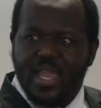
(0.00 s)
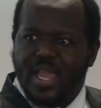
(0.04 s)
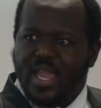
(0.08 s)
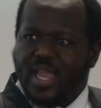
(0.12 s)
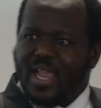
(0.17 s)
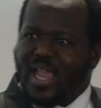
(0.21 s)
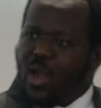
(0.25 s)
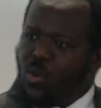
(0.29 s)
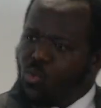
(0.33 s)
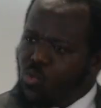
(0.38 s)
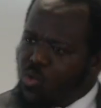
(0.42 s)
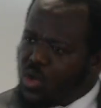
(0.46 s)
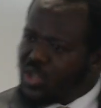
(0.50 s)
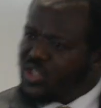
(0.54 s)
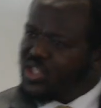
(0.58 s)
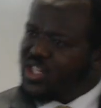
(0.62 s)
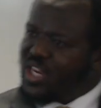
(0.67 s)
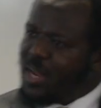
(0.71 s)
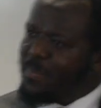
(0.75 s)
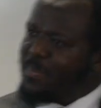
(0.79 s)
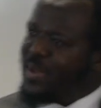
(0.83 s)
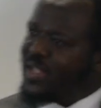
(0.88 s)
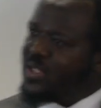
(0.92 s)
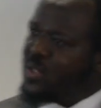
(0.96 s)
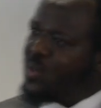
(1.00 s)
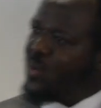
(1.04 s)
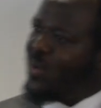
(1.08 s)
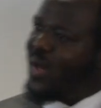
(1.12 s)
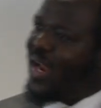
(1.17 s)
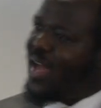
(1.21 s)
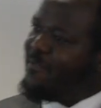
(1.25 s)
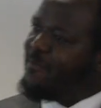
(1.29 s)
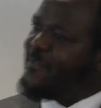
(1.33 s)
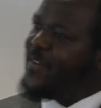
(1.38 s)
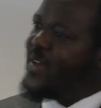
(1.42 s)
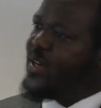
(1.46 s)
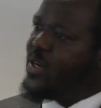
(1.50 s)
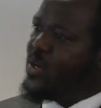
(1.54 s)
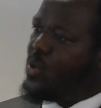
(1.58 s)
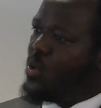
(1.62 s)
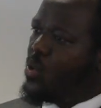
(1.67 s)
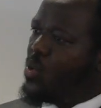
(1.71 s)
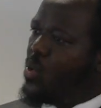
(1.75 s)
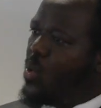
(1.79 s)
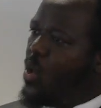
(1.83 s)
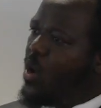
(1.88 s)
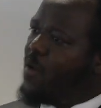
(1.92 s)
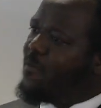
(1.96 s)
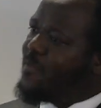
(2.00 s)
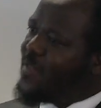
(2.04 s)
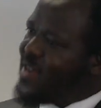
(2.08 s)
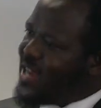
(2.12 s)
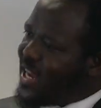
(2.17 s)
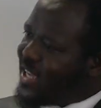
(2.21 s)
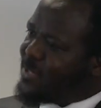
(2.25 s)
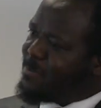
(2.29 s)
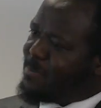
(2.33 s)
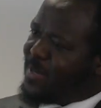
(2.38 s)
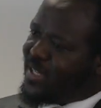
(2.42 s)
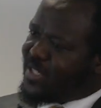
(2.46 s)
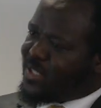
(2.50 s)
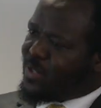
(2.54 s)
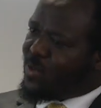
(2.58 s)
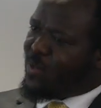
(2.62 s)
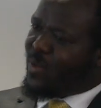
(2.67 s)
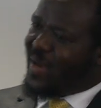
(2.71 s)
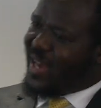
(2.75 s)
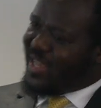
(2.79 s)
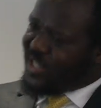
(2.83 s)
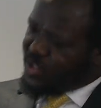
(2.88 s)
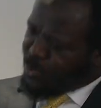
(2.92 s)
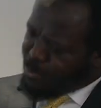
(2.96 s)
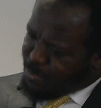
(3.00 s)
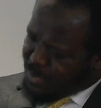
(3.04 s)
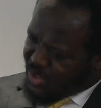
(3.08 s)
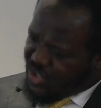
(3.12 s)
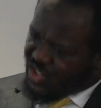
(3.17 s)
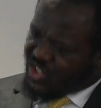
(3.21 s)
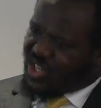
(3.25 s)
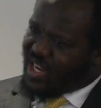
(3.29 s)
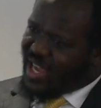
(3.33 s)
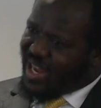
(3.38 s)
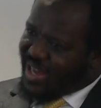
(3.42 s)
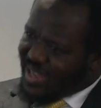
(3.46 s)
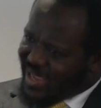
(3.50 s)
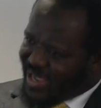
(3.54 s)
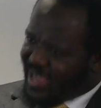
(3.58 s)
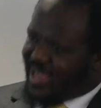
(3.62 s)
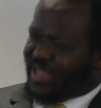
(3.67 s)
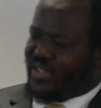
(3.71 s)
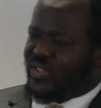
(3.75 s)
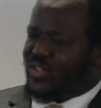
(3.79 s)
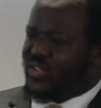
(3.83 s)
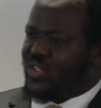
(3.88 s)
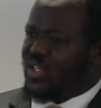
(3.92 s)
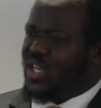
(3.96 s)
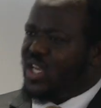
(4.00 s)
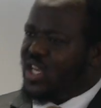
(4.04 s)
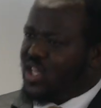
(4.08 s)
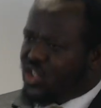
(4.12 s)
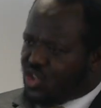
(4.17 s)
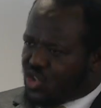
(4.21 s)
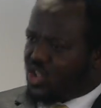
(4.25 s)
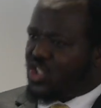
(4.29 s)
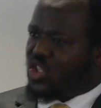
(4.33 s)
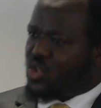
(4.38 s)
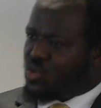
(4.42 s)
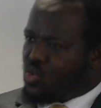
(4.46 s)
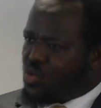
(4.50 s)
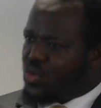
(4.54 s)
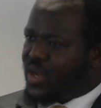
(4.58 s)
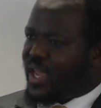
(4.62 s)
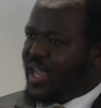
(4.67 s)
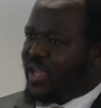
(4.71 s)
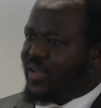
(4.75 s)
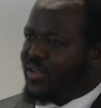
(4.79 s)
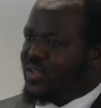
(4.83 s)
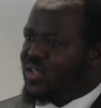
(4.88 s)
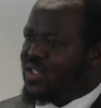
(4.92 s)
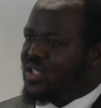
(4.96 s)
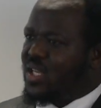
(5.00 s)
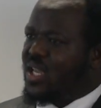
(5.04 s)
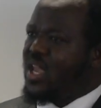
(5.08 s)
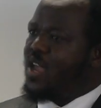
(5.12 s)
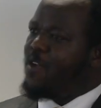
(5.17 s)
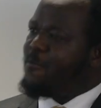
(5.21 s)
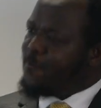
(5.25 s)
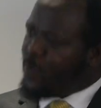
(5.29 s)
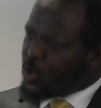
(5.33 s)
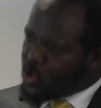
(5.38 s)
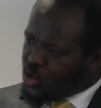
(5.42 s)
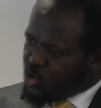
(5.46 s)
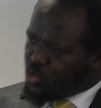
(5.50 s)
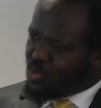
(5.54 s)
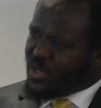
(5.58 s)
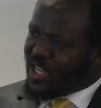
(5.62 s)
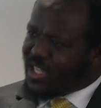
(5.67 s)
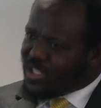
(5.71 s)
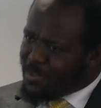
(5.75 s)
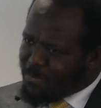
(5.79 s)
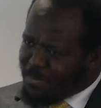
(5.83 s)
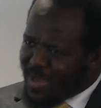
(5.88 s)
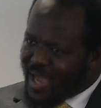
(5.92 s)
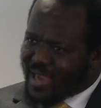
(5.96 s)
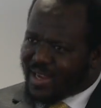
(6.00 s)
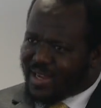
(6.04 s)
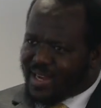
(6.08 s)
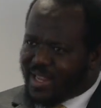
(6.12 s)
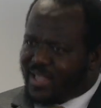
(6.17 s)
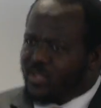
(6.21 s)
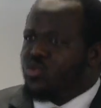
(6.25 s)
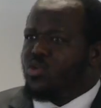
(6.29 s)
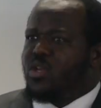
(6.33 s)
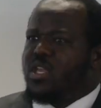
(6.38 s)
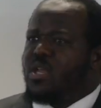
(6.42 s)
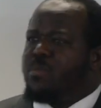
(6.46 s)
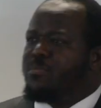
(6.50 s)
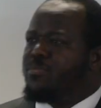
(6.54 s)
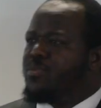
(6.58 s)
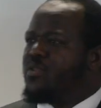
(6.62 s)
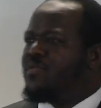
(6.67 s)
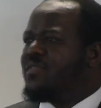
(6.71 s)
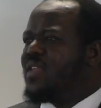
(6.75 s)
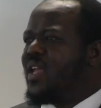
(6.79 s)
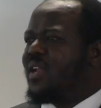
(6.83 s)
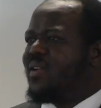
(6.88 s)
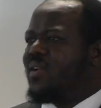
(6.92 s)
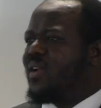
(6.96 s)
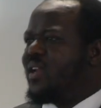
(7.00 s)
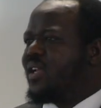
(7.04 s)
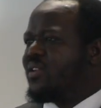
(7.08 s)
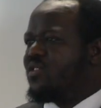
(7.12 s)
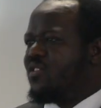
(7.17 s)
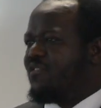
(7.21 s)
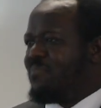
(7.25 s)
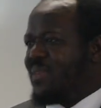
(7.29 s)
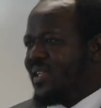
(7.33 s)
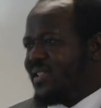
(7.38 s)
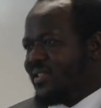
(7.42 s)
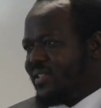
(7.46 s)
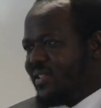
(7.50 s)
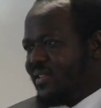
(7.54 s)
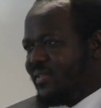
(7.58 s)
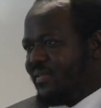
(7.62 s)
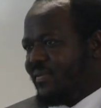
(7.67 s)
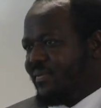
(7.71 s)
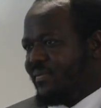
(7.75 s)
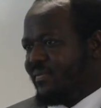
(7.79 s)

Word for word: can watch that particular video of that particular special case, surgical case, for students back there to improve their knowledge of medicine.